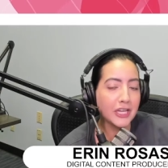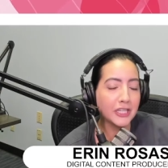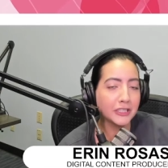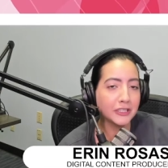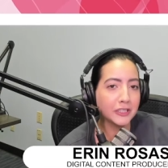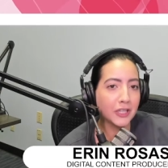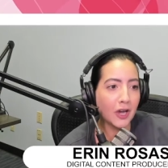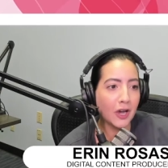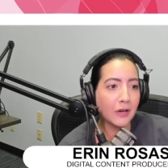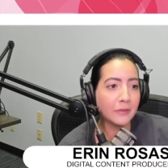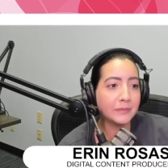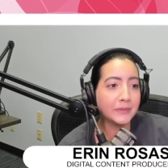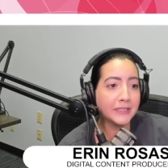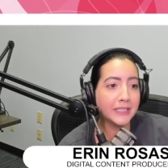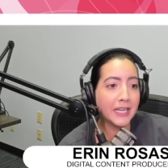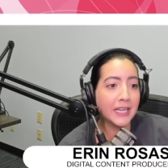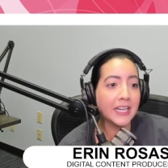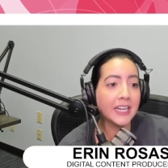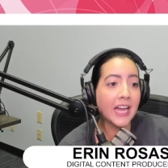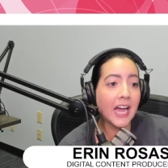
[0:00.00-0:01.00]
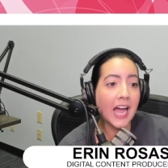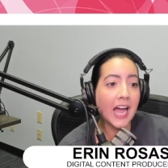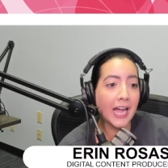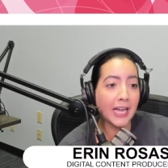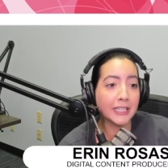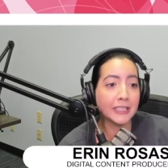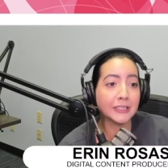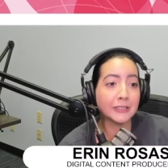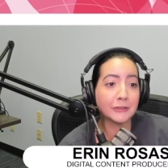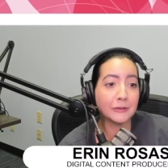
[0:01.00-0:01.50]
top 10
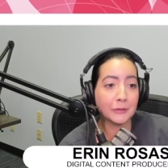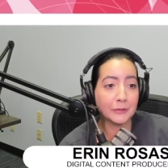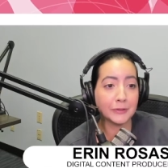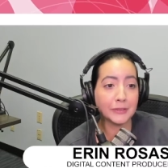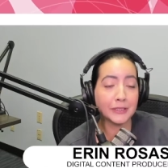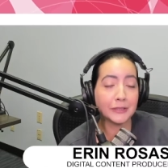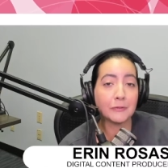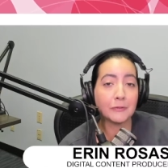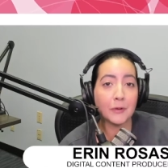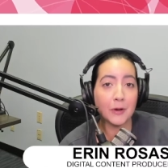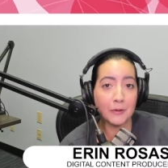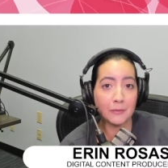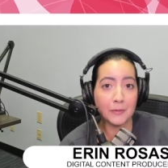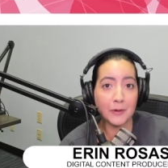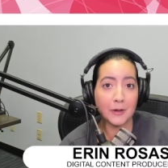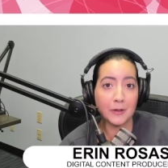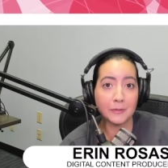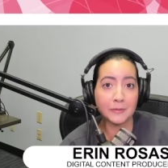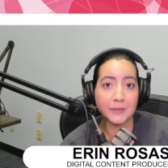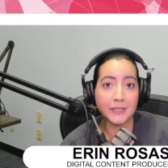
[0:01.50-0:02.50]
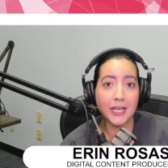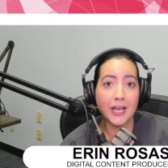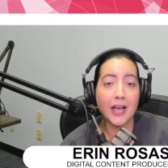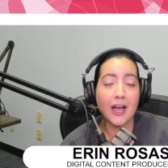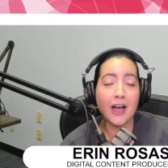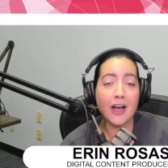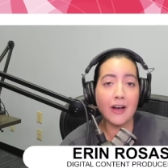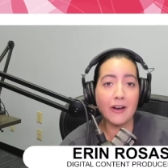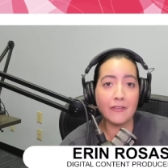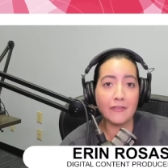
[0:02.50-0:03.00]
highest grossing rom coms
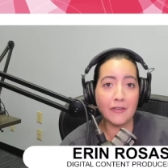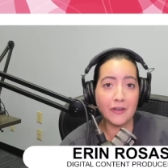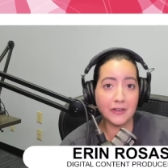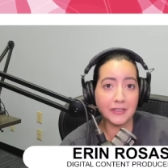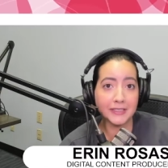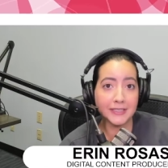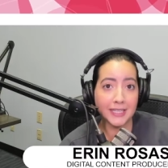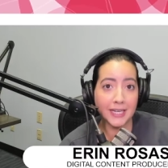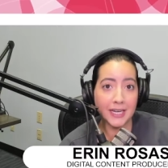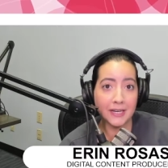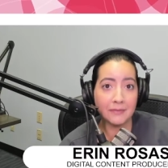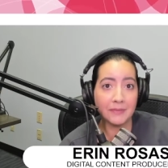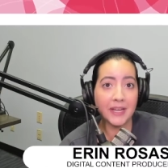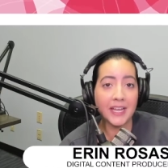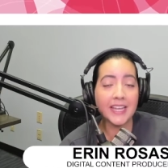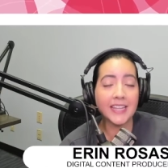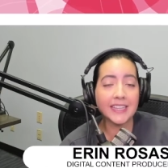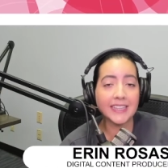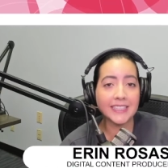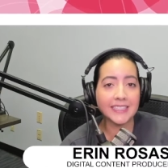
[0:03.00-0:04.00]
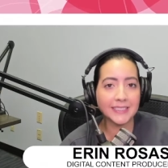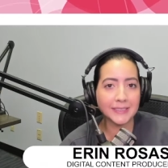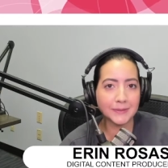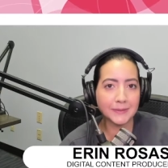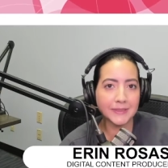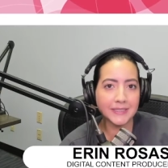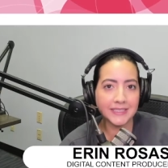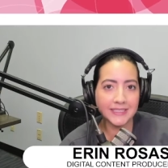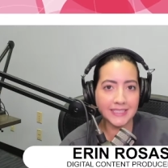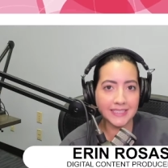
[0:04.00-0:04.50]
of all time.
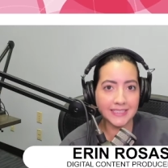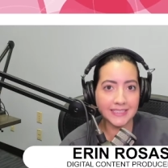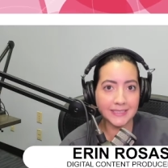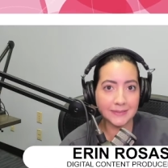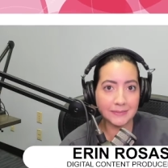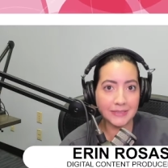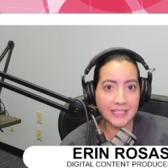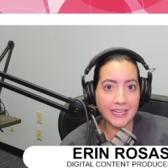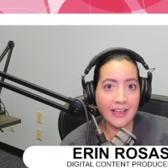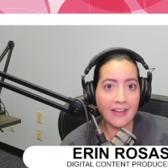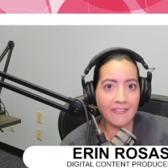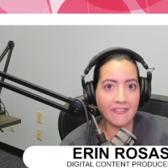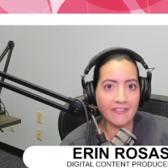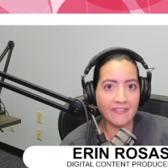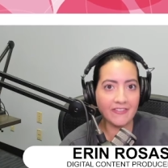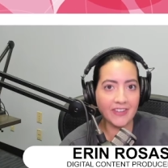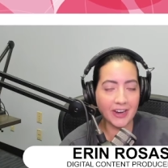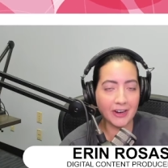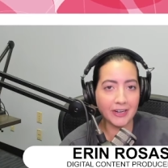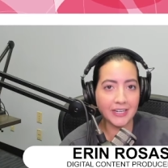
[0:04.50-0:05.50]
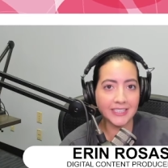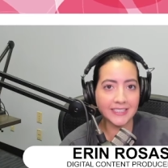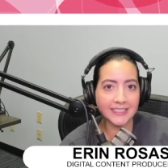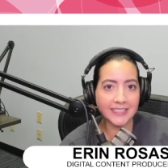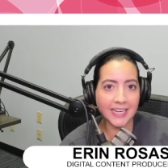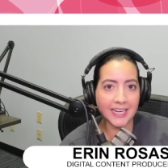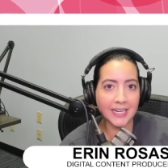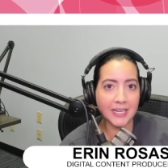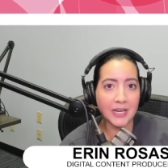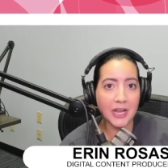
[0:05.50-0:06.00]
This one gets me very
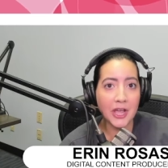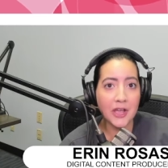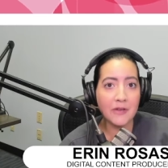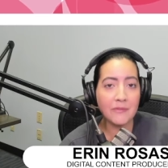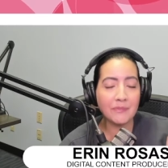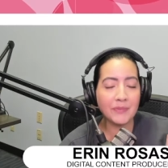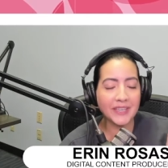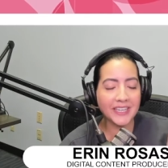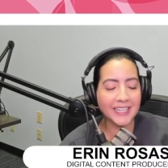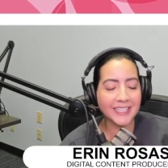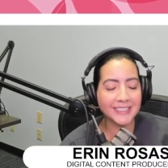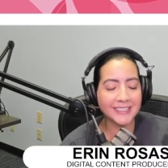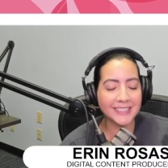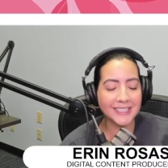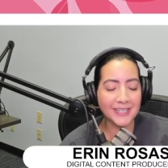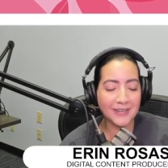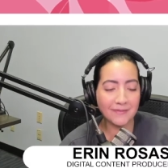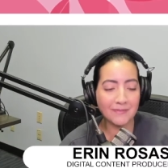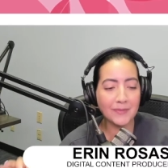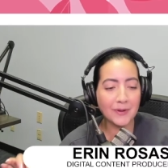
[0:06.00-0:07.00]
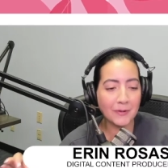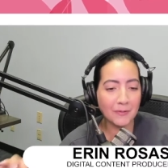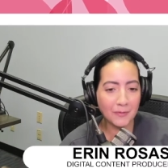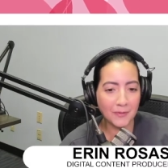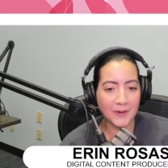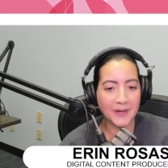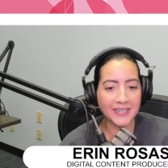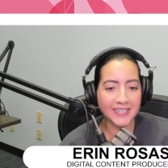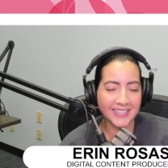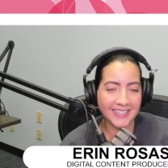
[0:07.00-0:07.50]
excited because number
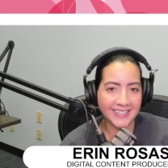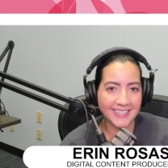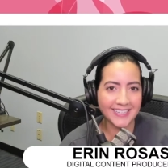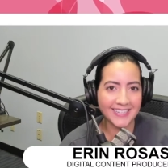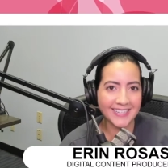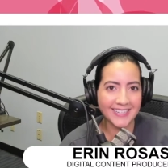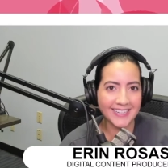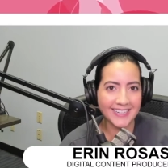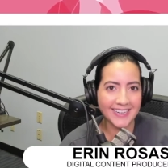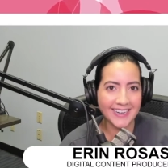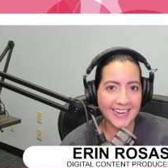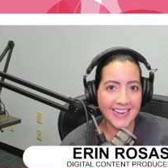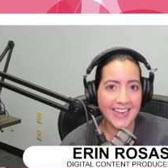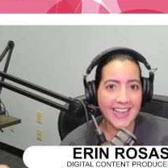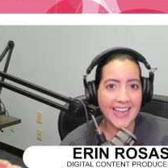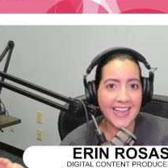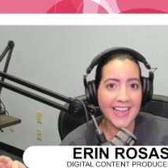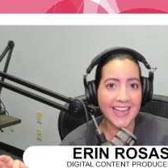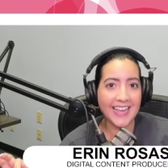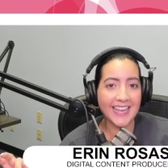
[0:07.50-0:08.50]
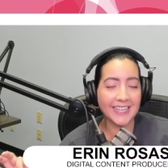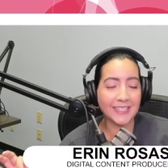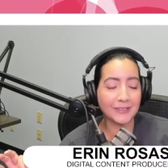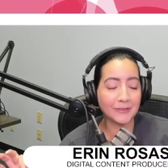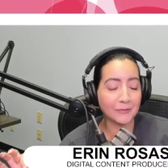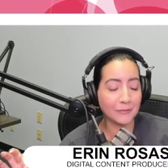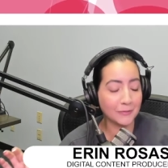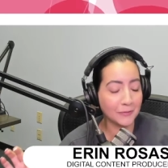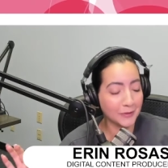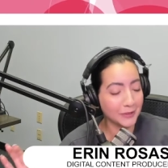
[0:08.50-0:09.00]
one
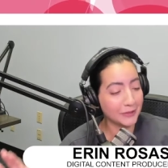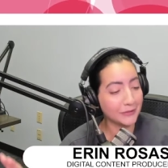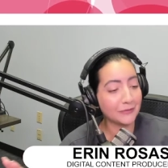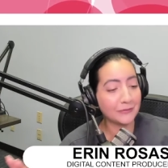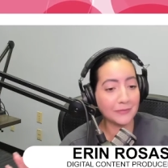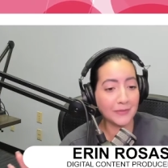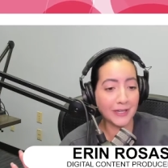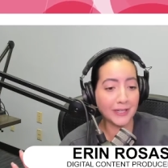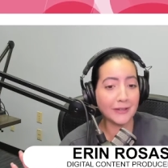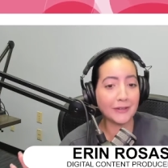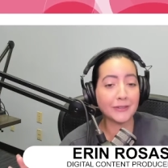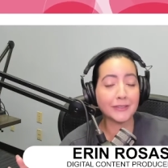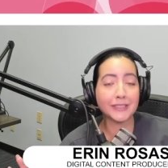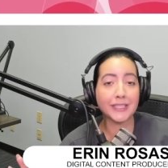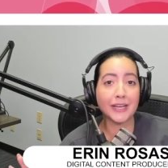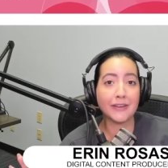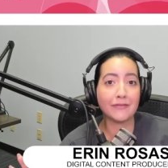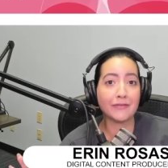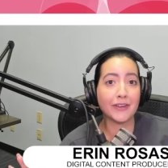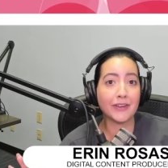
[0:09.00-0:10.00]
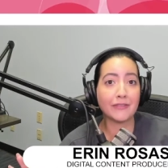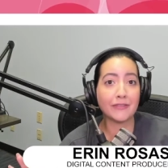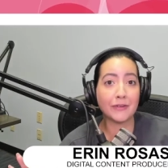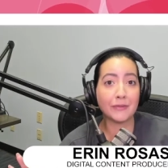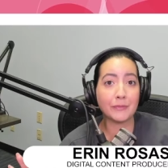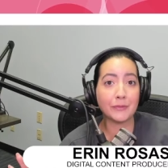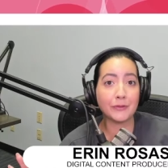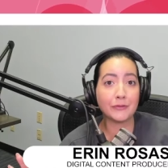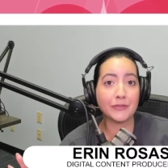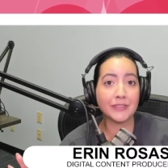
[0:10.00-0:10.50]
is one of my all time
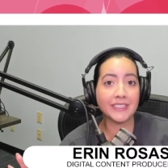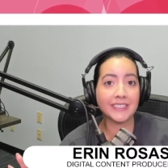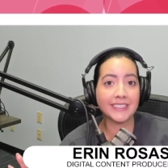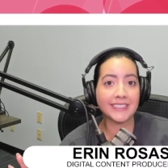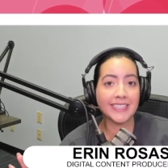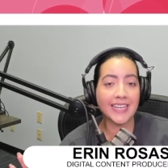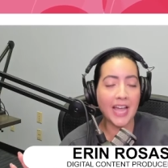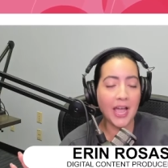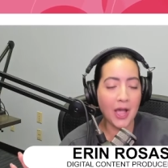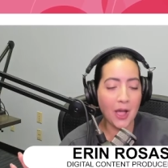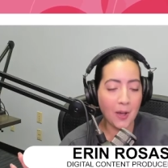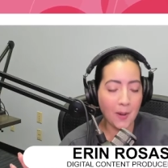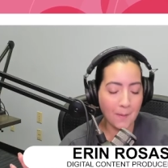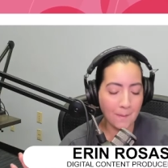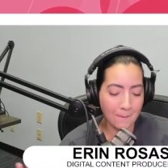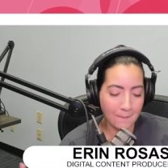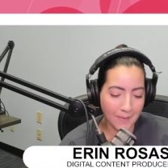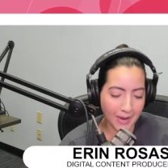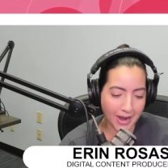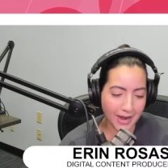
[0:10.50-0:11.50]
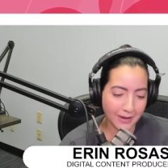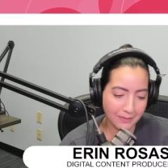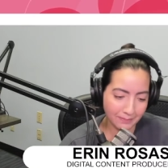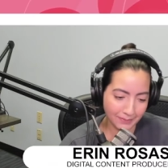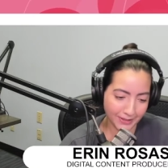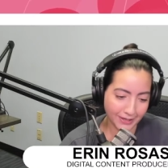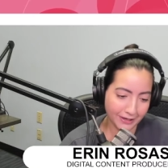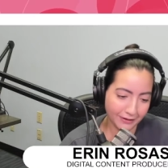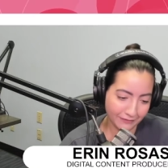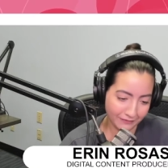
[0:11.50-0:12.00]
favorite movies My
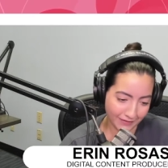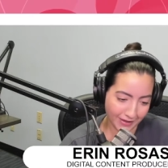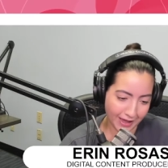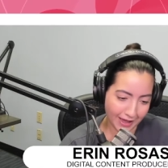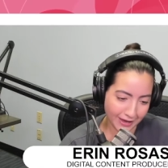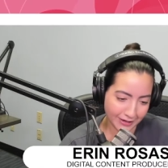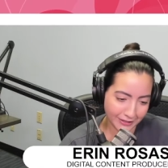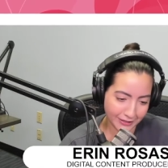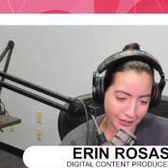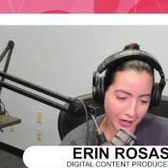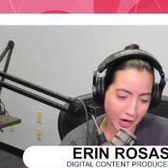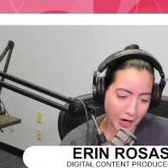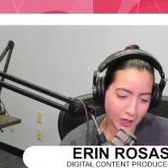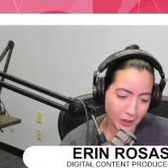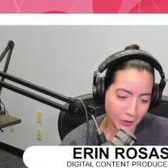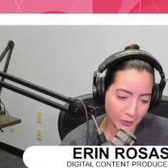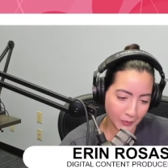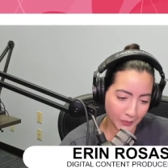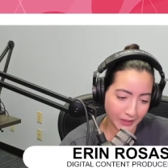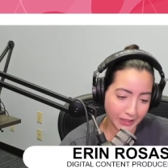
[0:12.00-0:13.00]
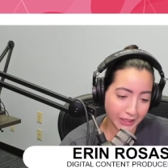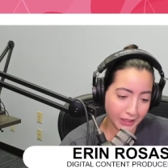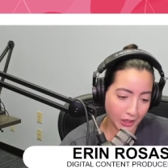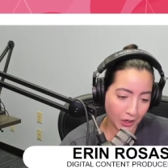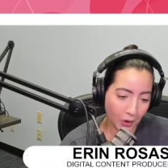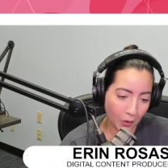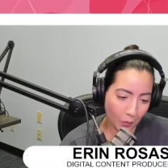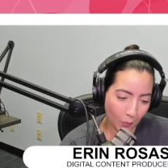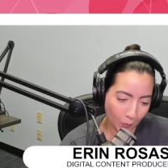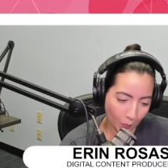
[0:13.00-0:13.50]
Big Fat Greek
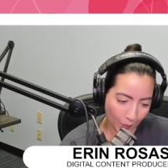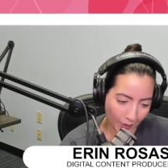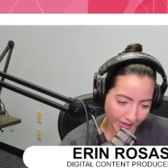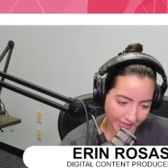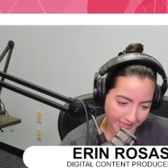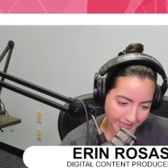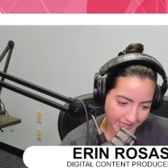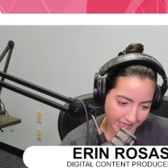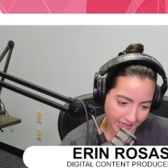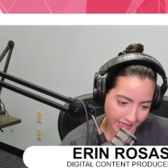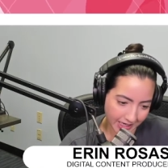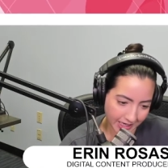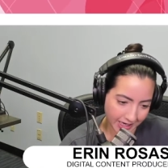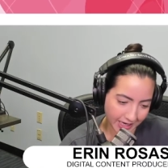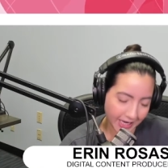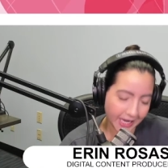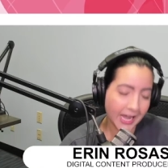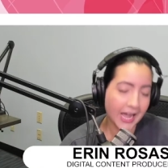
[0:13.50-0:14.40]
Wedding.